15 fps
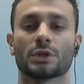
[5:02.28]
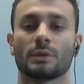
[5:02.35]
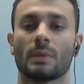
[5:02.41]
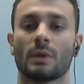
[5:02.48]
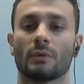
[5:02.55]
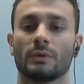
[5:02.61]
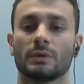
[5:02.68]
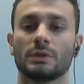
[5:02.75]

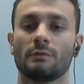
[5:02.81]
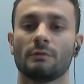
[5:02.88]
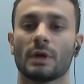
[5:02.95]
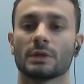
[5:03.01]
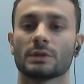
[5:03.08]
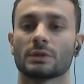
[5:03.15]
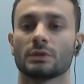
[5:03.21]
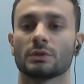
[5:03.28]
about the
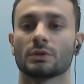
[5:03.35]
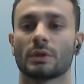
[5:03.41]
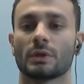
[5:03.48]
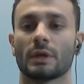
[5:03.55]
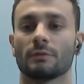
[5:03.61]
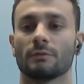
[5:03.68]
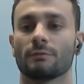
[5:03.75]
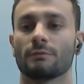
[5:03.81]
device into
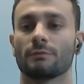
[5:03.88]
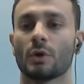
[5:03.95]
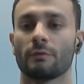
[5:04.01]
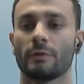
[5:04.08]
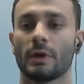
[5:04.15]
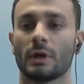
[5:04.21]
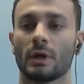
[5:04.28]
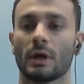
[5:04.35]
getting
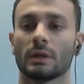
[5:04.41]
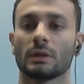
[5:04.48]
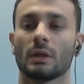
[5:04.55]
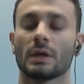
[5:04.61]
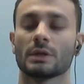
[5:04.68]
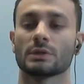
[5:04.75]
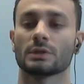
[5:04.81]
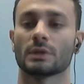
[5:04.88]
firmware
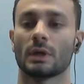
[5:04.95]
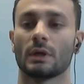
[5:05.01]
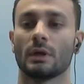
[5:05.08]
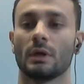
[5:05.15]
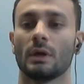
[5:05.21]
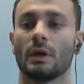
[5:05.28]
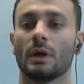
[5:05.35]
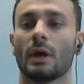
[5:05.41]
analysis
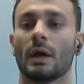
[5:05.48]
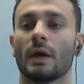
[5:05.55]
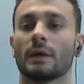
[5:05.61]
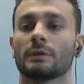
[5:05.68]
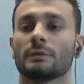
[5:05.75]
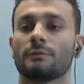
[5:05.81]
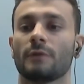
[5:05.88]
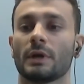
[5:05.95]

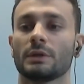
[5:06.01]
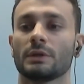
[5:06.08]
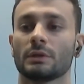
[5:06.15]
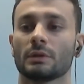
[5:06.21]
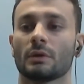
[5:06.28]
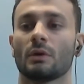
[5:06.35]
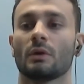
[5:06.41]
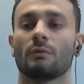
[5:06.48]
and
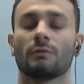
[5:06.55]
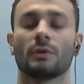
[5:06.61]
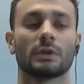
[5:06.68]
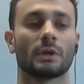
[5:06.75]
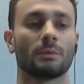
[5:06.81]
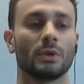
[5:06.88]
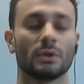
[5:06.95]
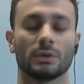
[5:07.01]
finding
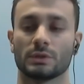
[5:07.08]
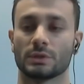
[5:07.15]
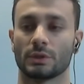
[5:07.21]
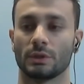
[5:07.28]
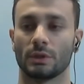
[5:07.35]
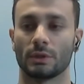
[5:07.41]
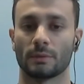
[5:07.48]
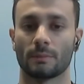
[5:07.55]
vulnerabilities
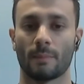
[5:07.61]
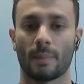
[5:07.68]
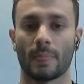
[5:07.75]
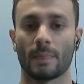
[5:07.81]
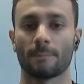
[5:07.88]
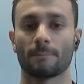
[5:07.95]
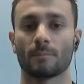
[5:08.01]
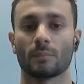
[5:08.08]
in it.
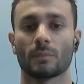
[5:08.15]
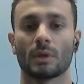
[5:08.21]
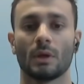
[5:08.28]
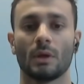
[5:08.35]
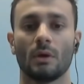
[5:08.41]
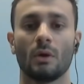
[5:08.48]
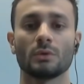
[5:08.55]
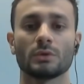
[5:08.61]

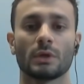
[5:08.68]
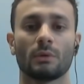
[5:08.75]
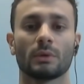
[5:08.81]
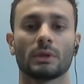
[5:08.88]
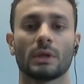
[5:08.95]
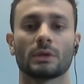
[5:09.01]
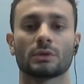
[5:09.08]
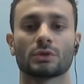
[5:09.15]
Also, I
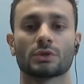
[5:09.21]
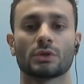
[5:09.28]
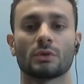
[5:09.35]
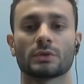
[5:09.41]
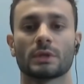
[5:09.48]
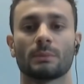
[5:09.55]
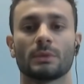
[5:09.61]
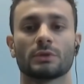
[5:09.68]
would like to show
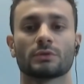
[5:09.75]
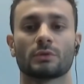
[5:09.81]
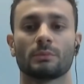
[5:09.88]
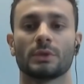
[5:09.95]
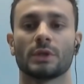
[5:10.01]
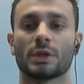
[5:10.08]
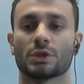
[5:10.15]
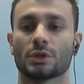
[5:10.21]
some
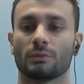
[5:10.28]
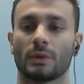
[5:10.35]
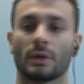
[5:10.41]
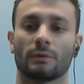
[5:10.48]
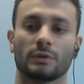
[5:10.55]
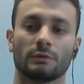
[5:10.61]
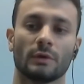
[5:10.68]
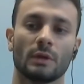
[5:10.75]
instrumentation we
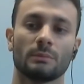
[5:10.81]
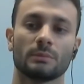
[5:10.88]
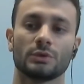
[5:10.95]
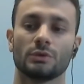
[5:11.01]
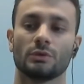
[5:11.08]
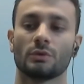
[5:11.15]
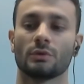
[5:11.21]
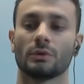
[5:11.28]
have developed
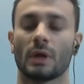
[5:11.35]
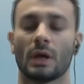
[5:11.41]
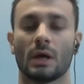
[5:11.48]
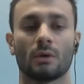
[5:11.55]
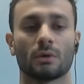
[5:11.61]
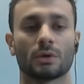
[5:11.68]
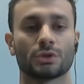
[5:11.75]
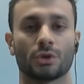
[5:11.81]
during
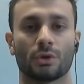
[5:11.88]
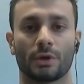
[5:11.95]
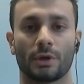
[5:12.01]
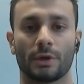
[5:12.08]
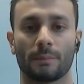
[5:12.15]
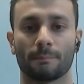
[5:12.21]
our journey.